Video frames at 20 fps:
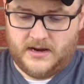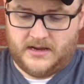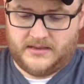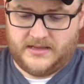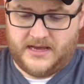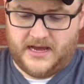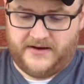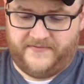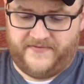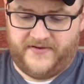
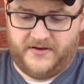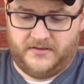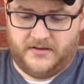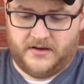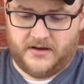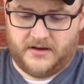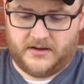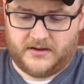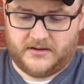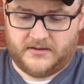And then if you
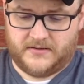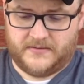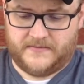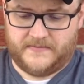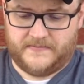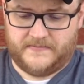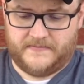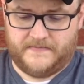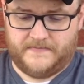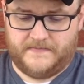look,
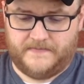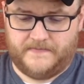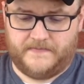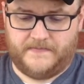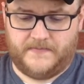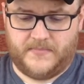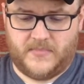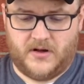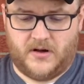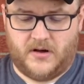
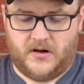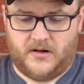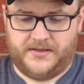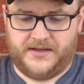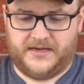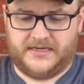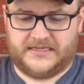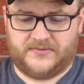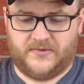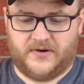all
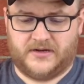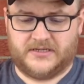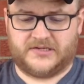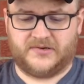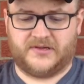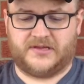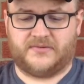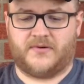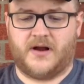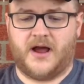these ones
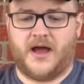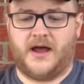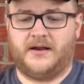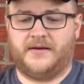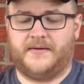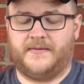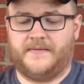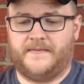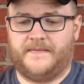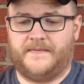with red,